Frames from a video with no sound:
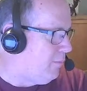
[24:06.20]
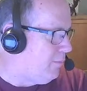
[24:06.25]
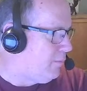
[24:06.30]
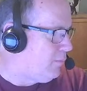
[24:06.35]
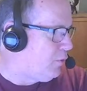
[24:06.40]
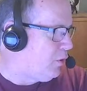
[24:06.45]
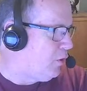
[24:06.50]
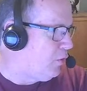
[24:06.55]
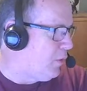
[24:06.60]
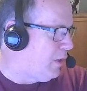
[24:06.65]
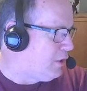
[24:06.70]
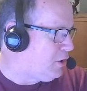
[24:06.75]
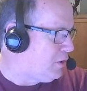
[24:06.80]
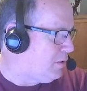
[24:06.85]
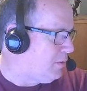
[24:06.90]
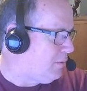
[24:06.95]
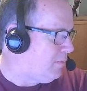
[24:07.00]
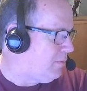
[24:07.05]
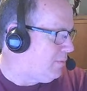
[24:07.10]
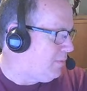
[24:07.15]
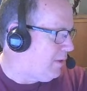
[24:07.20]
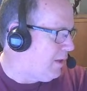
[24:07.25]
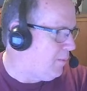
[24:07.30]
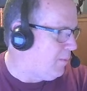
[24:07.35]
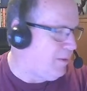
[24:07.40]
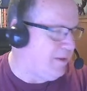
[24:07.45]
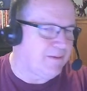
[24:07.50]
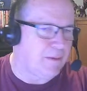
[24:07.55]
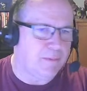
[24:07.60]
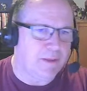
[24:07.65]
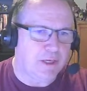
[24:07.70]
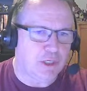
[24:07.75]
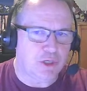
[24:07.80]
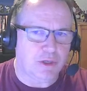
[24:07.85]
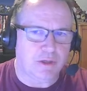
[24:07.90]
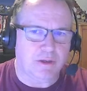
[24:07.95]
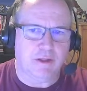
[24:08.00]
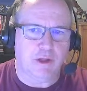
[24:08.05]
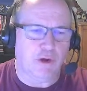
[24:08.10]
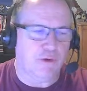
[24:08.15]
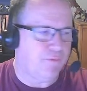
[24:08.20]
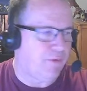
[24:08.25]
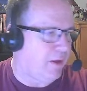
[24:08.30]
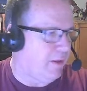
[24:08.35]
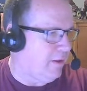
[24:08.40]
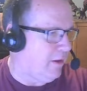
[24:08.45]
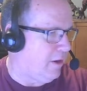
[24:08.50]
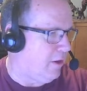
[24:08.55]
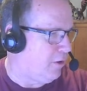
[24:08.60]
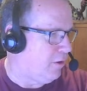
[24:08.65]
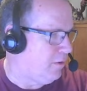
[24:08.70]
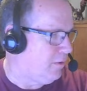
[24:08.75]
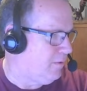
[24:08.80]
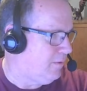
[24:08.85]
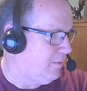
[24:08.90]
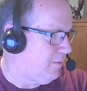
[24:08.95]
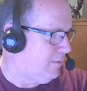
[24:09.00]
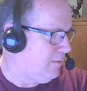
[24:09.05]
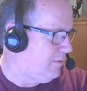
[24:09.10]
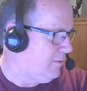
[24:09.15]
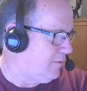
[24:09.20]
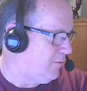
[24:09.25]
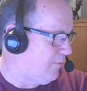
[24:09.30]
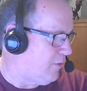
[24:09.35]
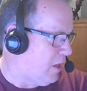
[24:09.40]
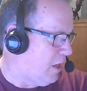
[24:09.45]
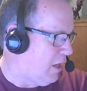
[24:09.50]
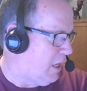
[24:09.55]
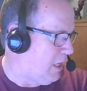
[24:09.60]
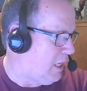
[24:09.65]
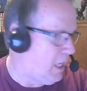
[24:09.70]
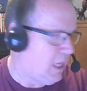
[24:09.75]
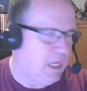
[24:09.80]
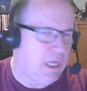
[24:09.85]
Good question. That'd be something they should clarify there. Zafad.